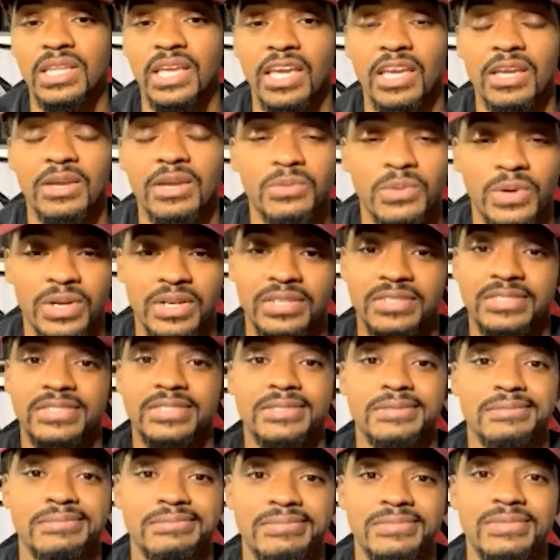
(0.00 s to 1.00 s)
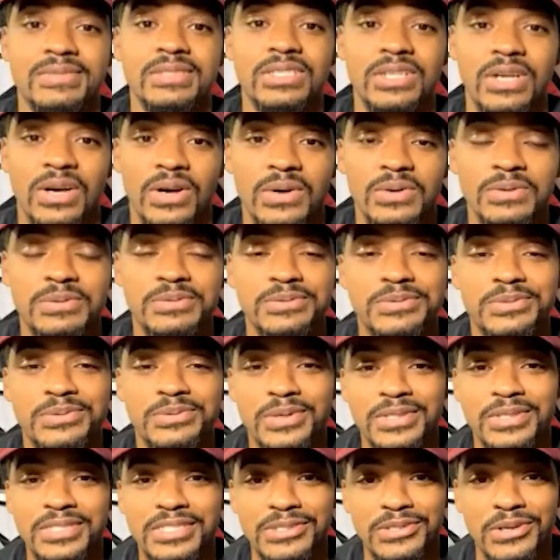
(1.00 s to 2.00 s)
late once
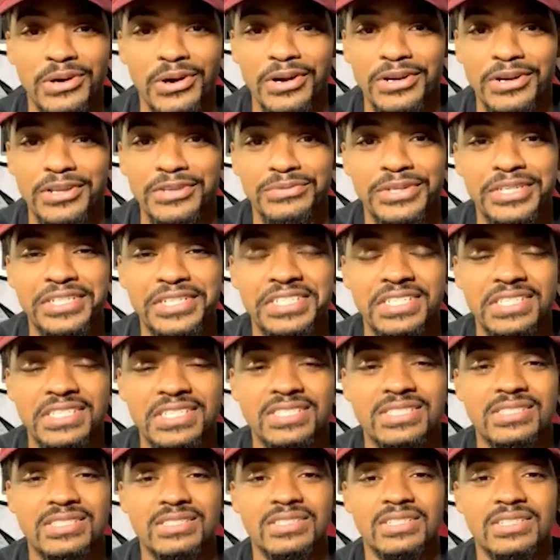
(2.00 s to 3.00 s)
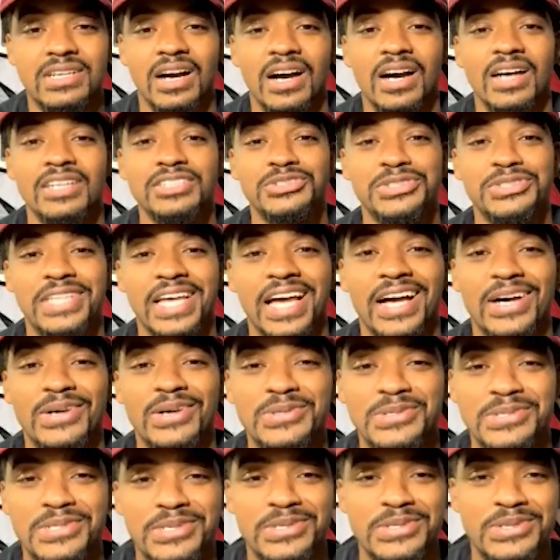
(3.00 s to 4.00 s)
it already reaches
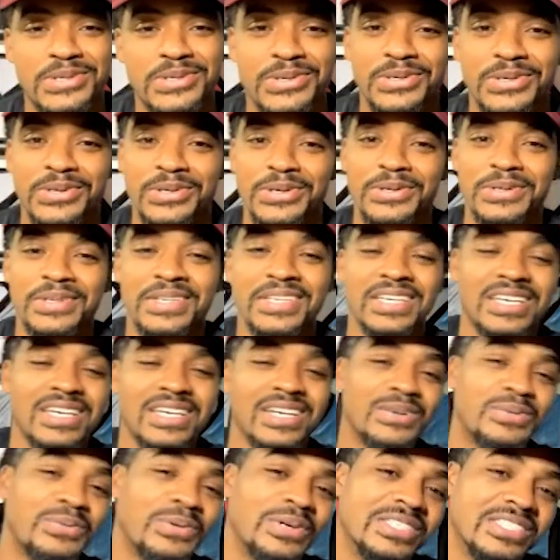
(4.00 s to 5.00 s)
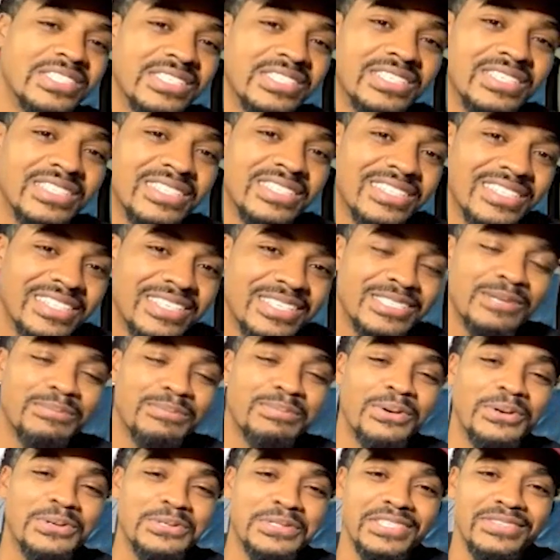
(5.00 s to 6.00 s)
100,000, or once it
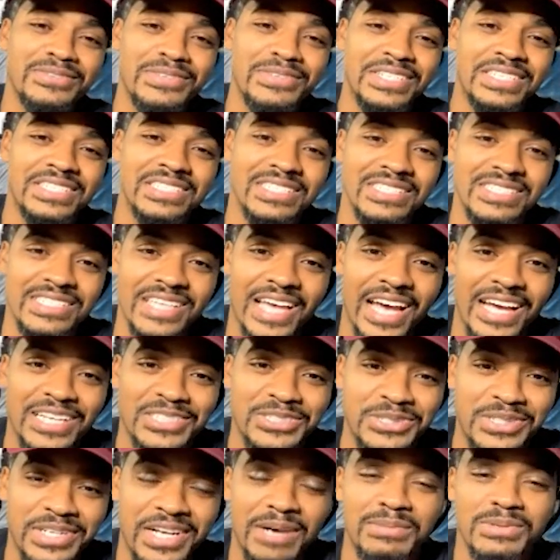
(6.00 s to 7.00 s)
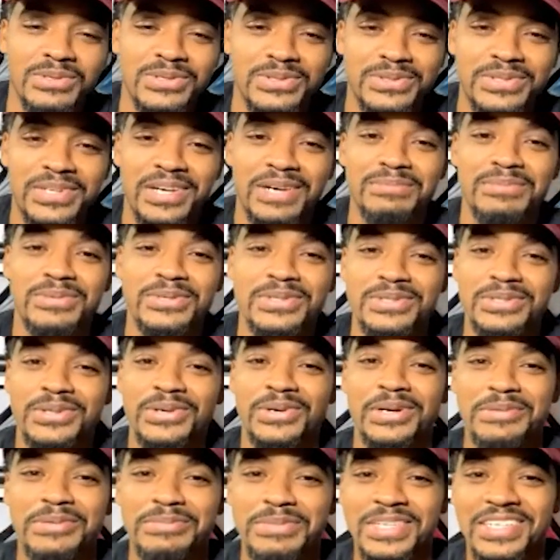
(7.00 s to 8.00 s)
supposedly reaches this astronomical number. You
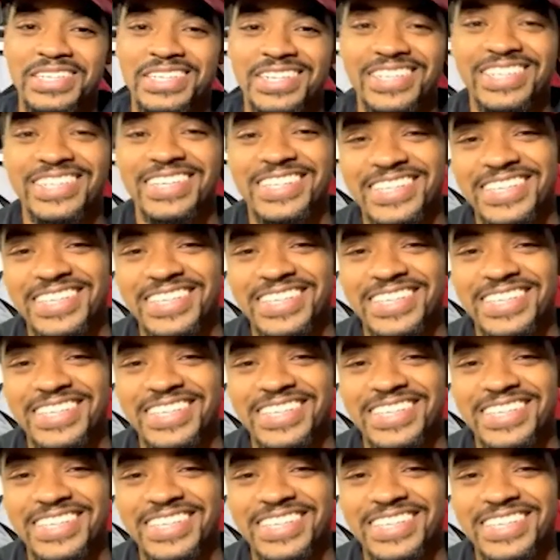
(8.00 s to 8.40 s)
know what I mean?